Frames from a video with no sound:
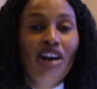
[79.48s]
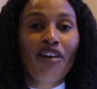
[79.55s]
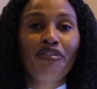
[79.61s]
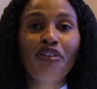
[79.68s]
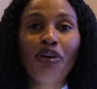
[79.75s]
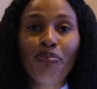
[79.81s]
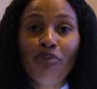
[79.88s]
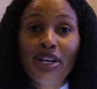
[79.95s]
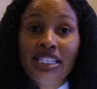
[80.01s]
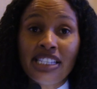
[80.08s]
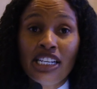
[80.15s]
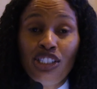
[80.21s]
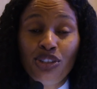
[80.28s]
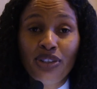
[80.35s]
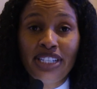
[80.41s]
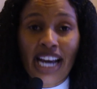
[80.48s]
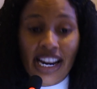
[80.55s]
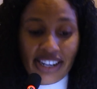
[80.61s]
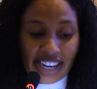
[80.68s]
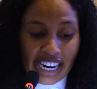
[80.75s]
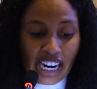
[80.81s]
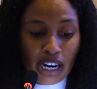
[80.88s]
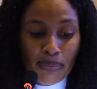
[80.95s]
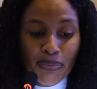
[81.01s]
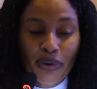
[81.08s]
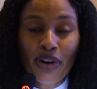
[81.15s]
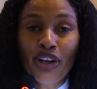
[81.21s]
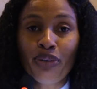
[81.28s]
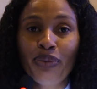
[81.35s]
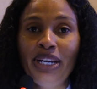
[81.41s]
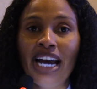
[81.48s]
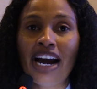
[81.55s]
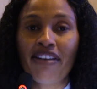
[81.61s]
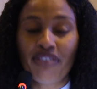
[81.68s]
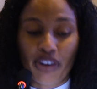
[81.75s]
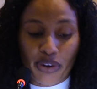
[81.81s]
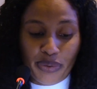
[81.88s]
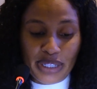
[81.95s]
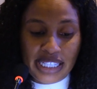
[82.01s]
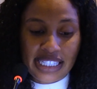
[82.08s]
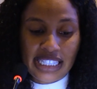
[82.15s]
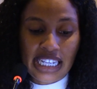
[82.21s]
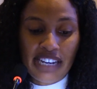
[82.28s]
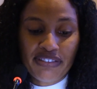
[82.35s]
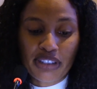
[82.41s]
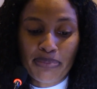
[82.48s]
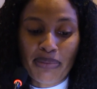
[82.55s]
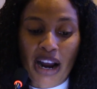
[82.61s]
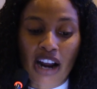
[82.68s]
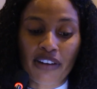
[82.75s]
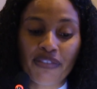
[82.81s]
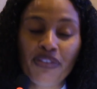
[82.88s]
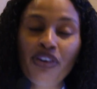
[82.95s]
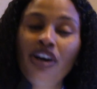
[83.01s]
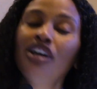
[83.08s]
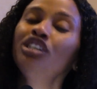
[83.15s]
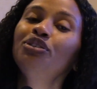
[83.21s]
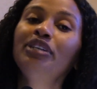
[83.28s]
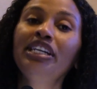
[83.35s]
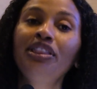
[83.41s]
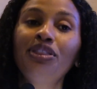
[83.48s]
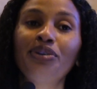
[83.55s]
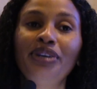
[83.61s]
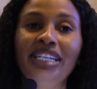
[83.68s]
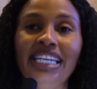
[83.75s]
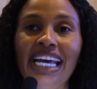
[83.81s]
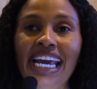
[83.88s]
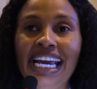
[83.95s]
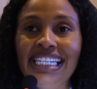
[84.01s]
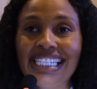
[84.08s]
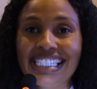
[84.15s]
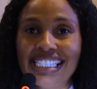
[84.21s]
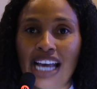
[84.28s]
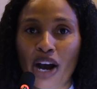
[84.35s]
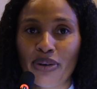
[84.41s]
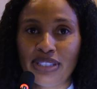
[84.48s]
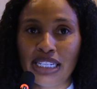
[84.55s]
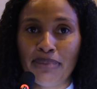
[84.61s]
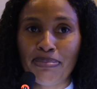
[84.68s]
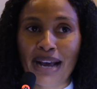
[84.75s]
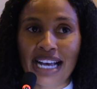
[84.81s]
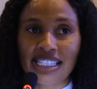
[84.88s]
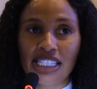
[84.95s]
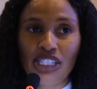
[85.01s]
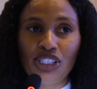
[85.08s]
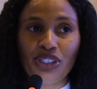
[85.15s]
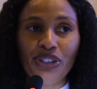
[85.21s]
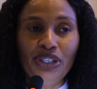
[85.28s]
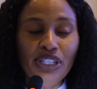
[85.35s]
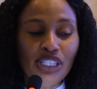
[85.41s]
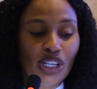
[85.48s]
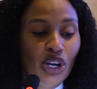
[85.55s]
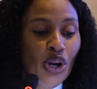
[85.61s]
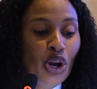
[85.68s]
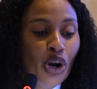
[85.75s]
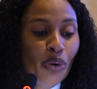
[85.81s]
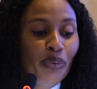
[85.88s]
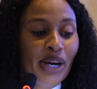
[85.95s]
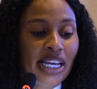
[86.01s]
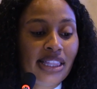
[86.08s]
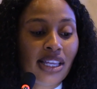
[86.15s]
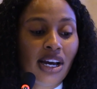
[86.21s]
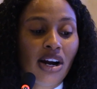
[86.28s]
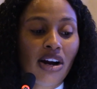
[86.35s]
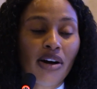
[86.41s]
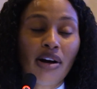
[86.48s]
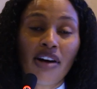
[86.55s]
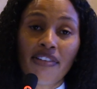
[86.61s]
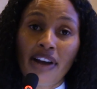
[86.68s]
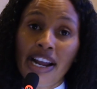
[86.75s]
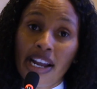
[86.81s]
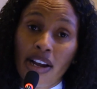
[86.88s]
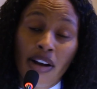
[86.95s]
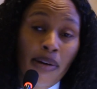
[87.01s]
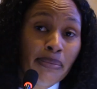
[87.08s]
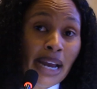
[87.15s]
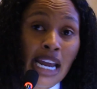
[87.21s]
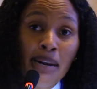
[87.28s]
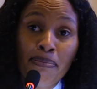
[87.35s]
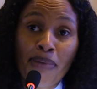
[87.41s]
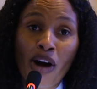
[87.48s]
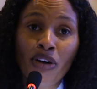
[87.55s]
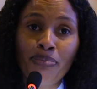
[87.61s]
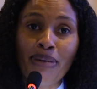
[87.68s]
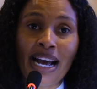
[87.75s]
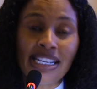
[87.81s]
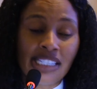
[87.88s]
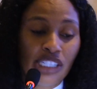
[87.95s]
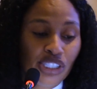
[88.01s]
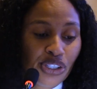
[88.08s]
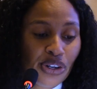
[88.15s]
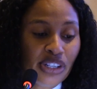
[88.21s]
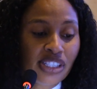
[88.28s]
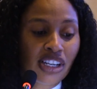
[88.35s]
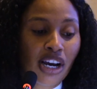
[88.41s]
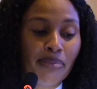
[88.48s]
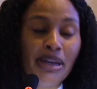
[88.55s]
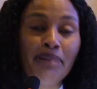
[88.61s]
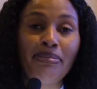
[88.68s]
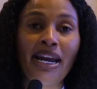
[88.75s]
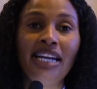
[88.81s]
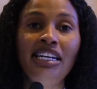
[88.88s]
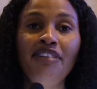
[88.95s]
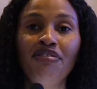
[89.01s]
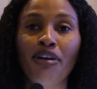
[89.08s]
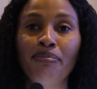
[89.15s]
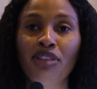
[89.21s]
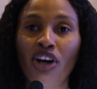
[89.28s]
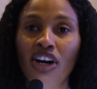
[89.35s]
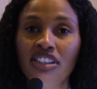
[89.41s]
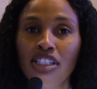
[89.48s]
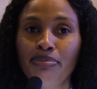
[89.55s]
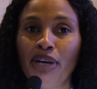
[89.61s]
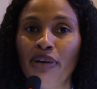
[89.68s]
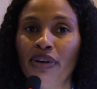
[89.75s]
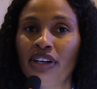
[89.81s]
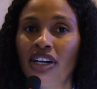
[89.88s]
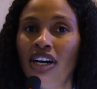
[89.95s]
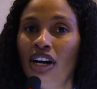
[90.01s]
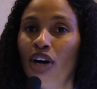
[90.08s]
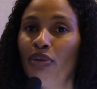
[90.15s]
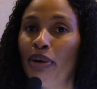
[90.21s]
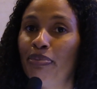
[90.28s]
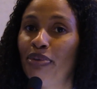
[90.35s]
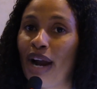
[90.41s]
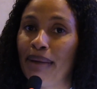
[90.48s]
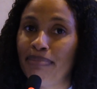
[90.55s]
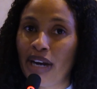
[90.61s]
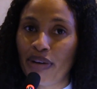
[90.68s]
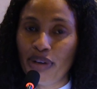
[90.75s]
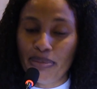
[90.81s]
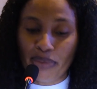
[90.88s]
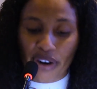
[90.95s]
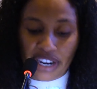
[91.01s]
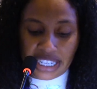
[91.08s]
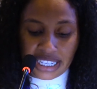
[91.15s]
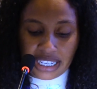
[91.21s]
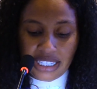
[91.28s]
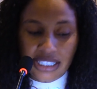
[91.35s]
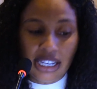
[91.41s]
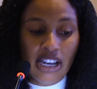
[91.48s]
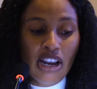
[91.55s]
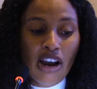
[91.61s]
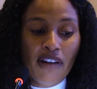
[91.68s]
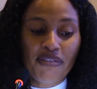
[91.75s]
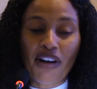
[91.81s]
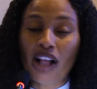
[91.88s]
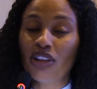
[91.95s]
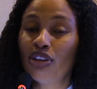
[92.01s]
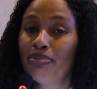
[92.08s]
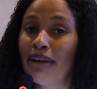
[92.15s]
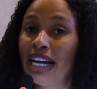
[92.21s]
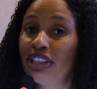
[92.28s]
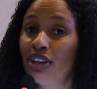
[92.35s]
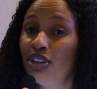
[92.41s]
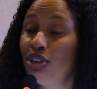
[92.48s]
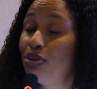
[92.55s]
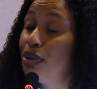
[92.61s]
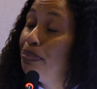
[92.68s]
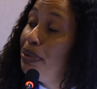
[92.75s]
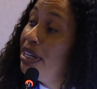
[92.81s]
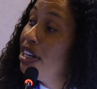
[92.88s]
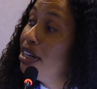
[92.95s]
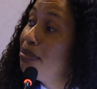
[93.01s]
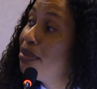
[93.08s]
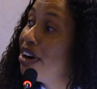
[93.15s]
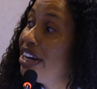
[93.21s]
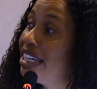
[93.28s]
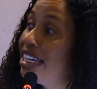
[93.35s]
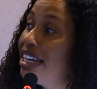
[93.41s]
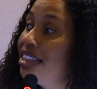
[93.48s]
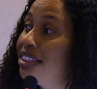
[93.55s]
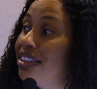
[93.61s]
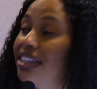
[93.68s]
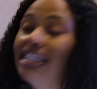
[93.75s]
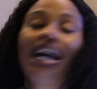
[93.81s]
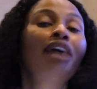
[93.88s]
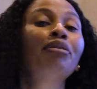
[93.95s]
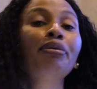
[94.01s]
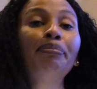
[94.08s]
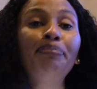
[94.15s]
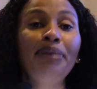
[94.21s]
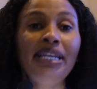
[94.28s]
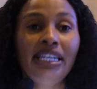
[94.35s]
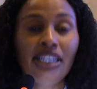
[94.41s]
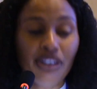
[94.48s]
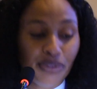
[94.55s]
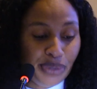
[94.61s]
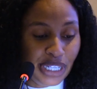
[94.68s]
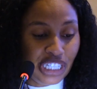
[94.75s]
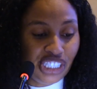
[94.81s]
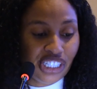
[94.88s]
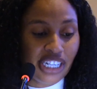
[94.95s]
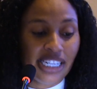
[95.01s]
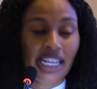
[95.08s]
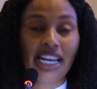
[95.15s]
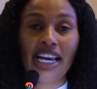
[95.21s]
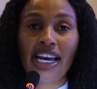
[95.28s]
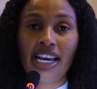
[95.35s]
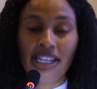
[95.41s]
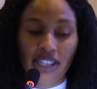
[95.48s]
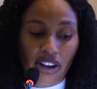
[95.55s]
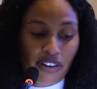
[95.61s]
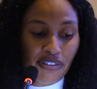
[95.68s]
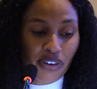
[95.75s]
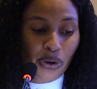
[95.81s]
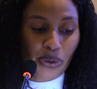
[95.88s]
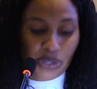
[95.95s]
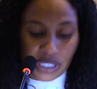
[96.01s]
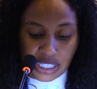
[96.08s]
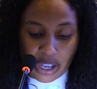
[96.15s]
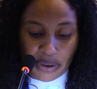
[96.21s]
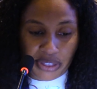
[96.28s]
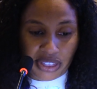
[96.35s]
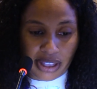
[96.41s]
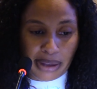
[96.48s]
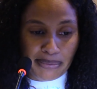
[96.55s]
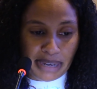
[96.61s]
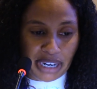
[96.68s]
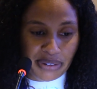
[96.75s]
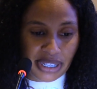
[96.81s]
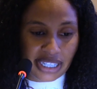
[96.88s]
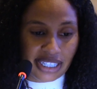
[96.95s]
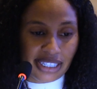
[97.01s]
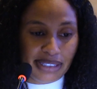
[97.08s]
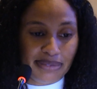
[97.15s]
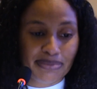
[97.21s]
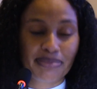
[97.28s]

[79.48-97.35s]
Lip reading: For Princess Juliana Airport, we have received about 438,000 passengers, with inbound passengers coming mainly from North America, our primary market, followed by the European market, the Caribbean region, and of course South America.